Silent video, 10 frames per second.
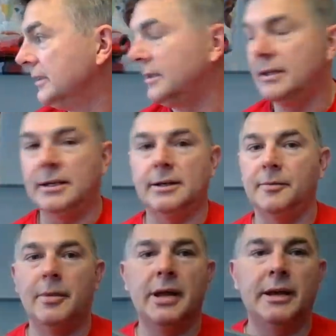Ah
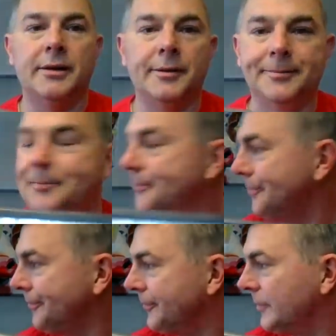man,
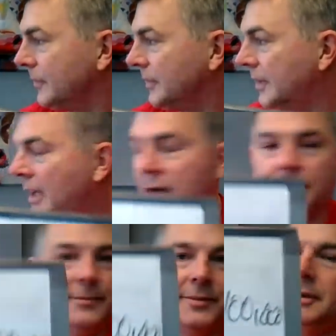
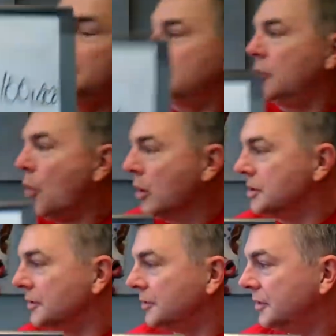that's
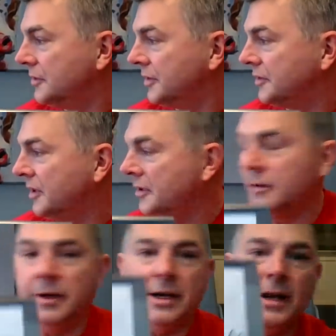gorgeous. It's just sitting
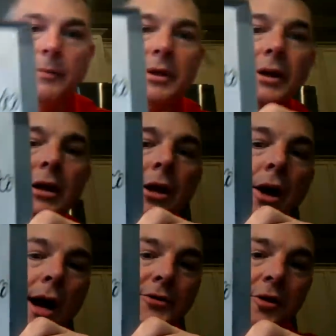there looking at me.
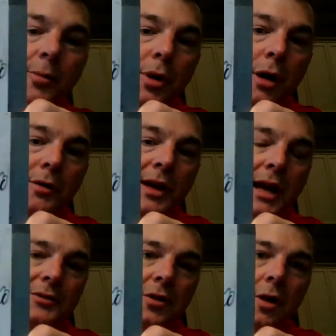All right, so you put a hundred
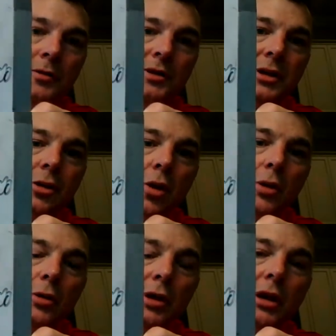thousand dollars in, you know
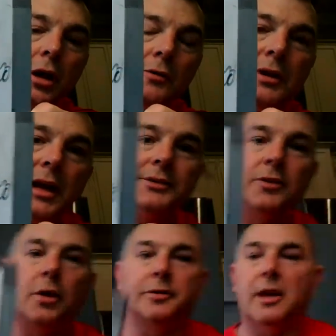you'll get a hundred thousand
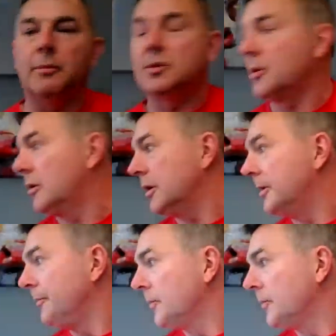dollars at maturity.